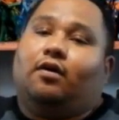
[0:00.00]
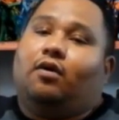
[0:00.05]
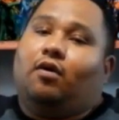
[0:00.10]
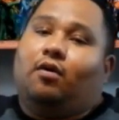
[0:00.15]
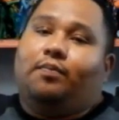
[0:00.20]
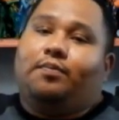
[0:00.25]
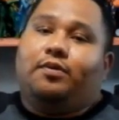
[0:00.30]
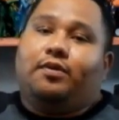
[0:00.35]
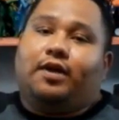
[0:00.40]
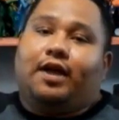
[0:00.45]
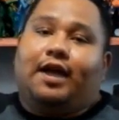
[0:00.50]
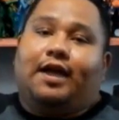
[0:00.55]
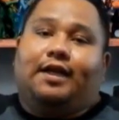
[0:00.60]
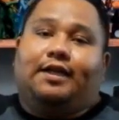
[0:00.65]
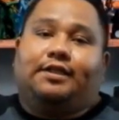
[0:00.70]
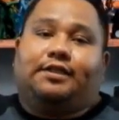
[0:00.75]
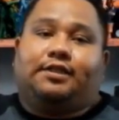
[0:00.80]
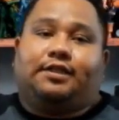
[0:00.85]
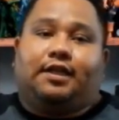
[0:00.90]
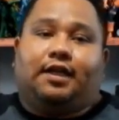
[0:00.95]
Hope you
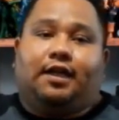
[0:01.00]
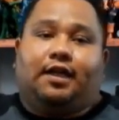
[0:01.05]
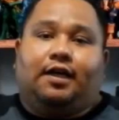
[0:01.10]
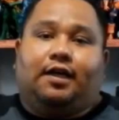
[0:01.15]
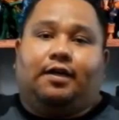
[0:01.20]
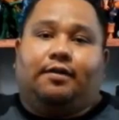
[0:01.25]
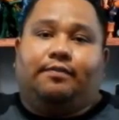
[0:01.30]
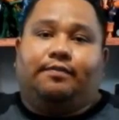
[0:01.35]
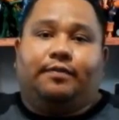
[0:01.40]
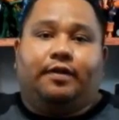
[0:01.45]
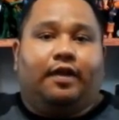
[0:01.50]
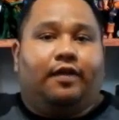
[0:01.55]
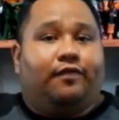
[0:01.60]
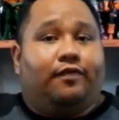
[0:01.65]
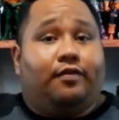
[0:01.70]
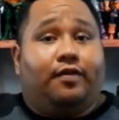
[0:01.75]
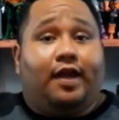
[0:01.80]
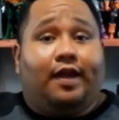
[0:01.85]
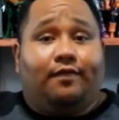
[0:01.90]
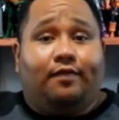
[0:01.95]
guys,
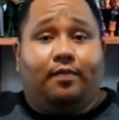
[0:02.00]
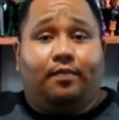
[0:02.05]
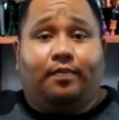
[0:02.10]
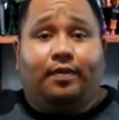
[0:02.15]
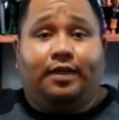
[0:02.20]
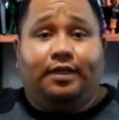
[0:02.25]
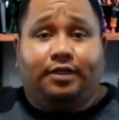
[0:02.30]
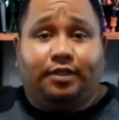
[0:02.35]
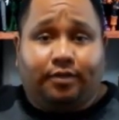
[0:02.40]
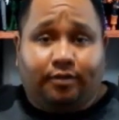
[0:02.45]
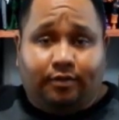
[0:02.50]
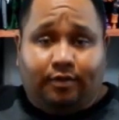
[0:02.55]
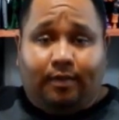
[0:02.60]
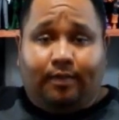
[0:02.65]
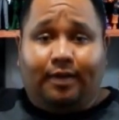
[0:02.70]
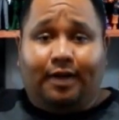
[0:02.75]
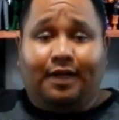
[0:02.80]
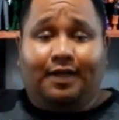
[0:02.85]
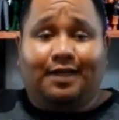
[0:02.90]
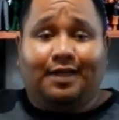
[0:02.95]
if you haven't been to a
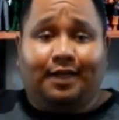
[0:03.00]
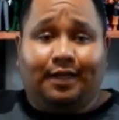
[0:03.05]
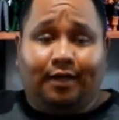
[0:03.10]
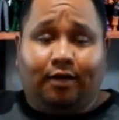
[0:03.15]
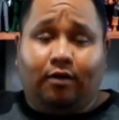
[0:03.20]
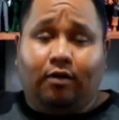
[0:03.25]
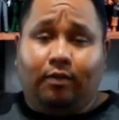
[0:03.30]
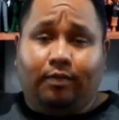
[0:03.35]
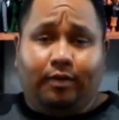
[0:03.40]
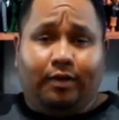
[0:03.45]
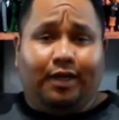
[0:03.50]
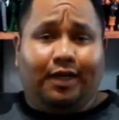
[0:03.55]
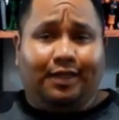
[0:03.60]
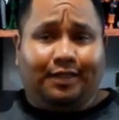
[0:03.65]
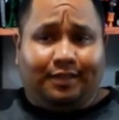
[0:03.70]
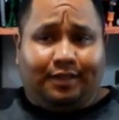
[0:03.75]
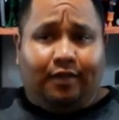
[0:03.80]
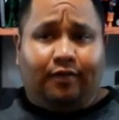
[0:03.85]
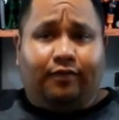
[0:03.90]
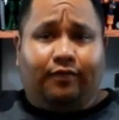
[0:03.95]
BotCon, I hope you
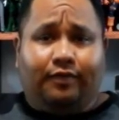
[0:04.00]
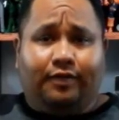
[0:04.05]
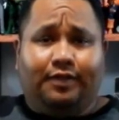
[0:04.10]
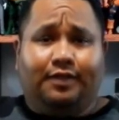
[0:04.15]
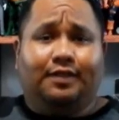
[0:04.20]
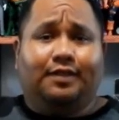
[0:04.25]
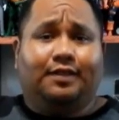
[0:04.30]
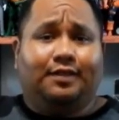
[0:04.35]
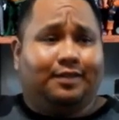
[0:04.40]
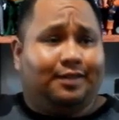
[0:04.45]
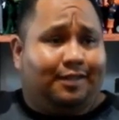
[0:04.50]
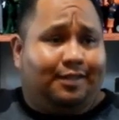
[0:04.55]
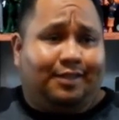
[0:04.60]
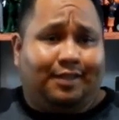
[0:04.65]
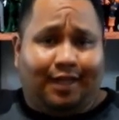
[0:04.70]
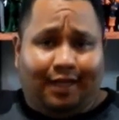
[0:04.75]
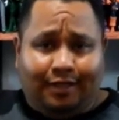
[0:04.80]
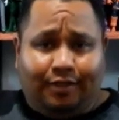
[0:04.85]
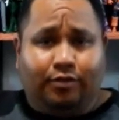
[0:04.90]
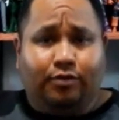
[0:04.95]
guys definitely
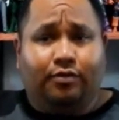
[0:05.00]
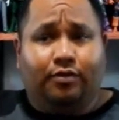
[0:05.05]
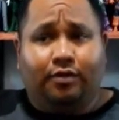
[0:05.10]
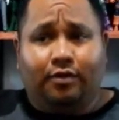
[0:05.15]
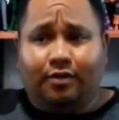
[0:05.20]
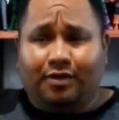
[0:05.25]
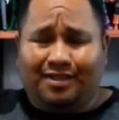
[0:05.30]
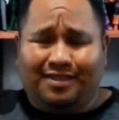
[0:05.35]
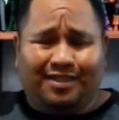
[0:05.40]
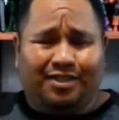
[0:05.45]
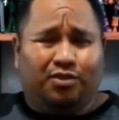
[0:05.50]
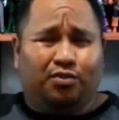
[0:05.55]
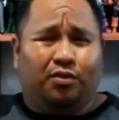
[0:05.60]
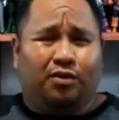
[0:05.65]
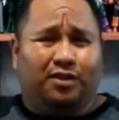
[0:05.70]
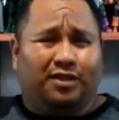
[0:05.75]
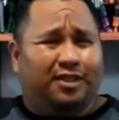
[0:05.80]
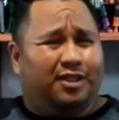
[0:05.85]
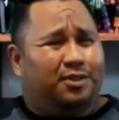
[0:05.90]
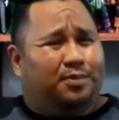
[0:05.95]
decide to go, because it's
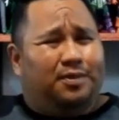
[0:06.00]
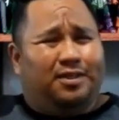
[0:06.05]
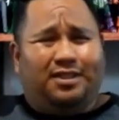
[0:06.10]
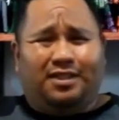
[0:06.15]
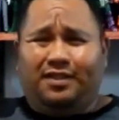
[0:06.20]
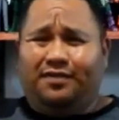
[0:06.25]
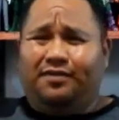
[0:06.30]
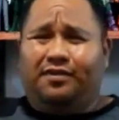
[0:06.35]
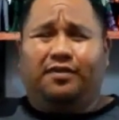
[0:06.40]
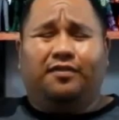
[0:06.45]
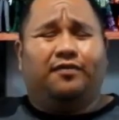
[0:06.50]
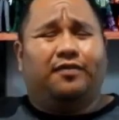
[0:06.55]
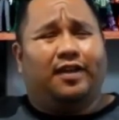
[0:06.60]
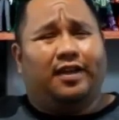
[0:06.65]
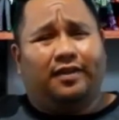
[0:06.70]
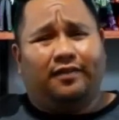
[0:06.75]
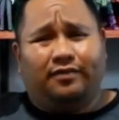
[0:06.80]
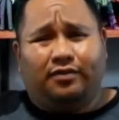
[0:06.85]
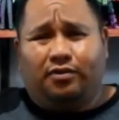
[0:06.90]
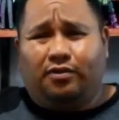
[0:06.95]
worth it, especially if you're a
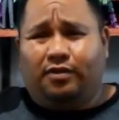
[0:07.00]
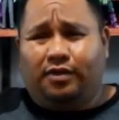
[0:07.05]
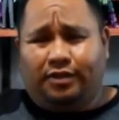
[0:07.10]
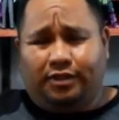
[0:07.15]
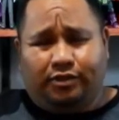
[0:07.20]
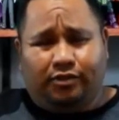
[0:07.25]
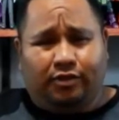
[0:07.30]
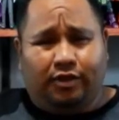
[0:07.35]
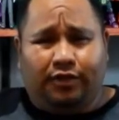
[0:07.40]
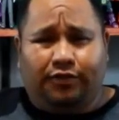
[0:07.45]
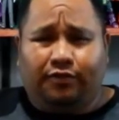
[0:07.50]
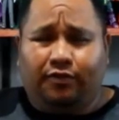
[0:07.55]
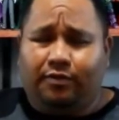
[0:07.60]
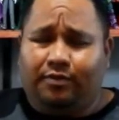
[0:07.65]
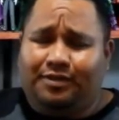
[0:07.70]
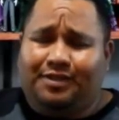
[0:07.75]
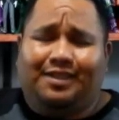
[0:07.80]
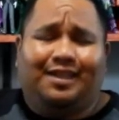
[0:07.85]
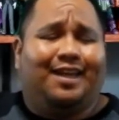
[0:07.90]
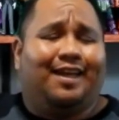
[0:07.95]
fan of toys and
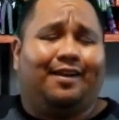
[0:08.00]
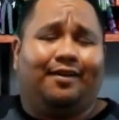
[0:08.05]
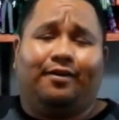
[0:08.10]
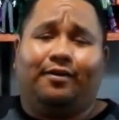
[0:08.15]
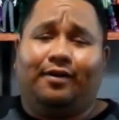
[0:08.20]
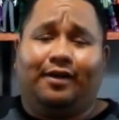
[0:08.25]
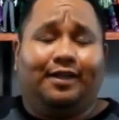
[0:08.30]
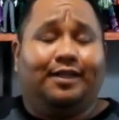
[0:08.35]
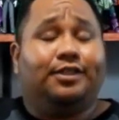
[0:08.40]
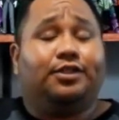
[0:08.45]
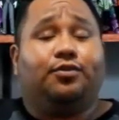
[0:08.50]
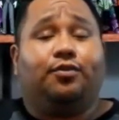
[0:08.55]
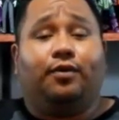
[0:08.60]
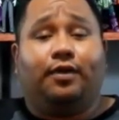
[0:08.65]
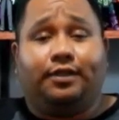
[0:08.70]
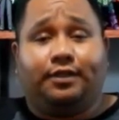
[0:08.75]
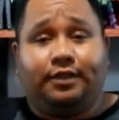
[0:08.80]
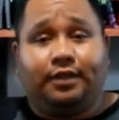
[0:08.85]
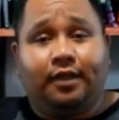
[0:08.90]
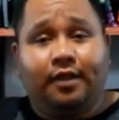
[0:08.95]
Transformers. You gotta go at least
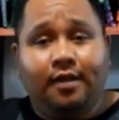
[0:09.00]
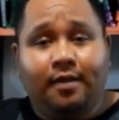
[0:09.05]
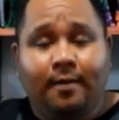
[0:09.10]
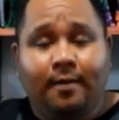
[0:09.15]
once.